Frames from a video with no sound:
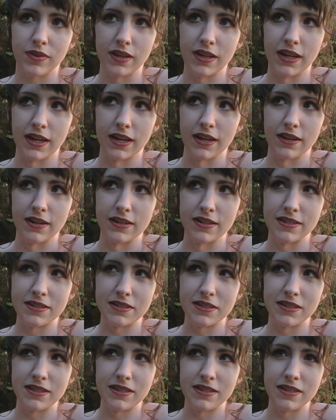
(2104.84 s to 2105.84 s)
and
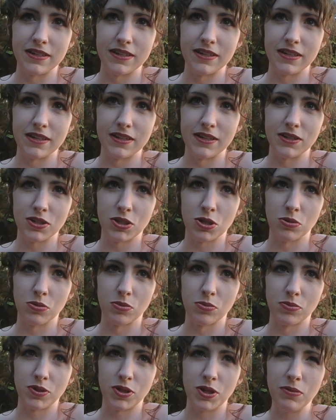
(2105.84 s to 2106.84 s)

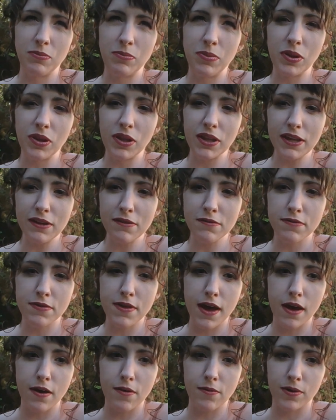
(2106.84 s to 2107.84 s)
to believe
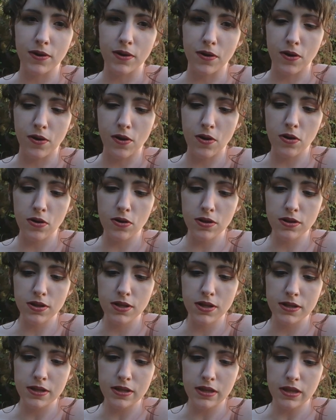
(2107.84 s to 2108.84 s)
that we're all,
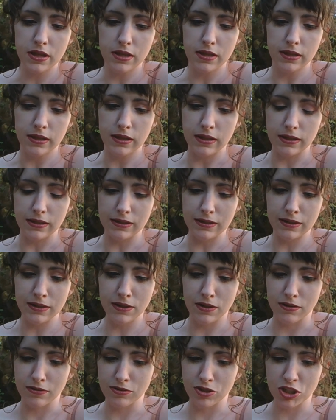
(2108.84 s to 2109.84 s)

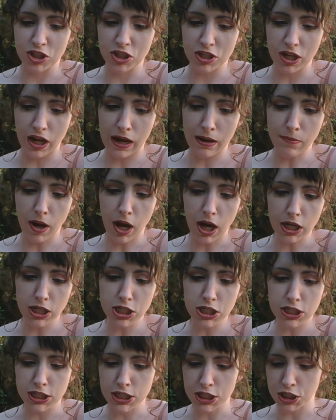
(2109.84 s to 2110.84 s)
just
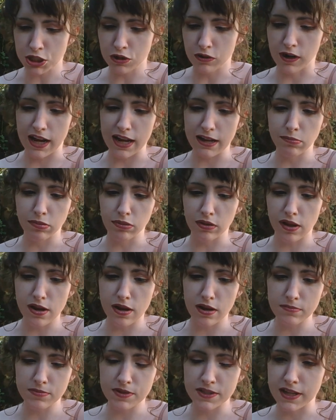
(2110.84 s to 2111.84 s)
homogenous gray
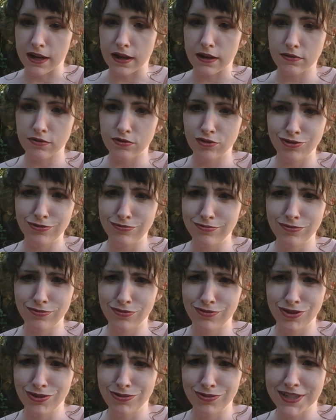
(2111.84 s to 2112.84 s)
blobs that
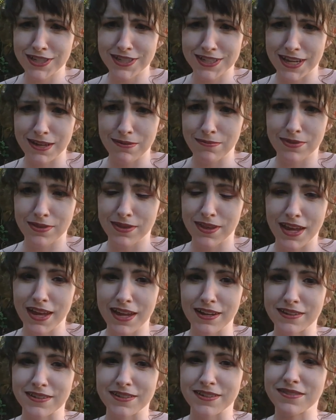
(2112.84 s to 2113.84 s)
do the same
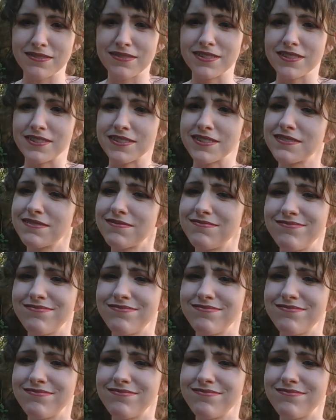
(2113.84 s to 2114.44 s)
thing is just